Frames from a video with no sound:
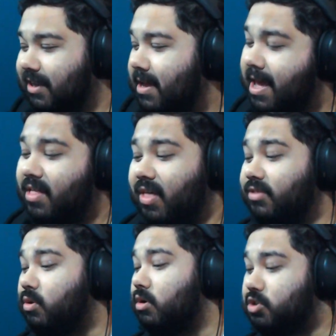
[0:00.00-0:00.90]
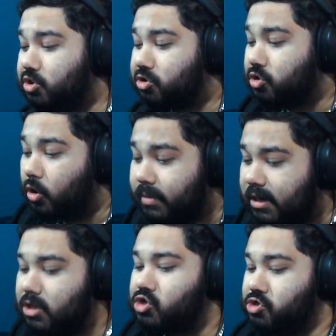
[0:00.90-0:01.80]
Like, they throw so
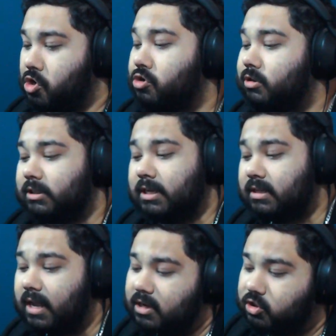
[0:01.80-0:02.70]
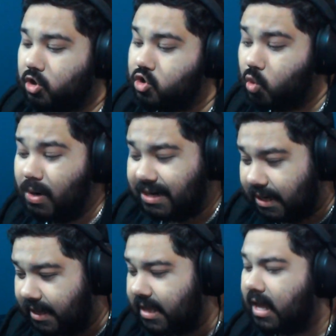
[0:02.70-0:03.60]
many jokes in there so
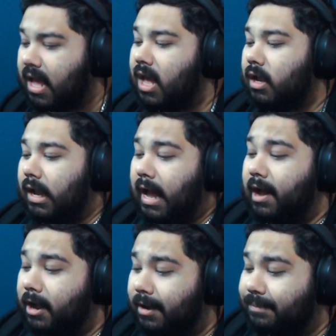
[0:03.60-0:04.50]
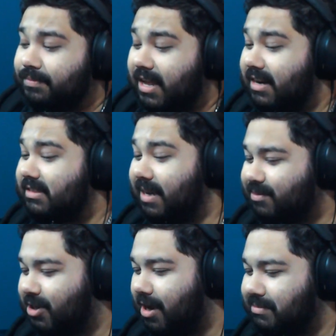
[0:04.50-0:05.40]
quickly that
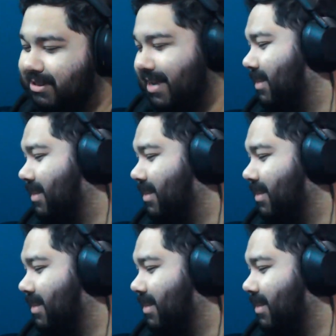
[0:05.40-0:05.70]
sometimes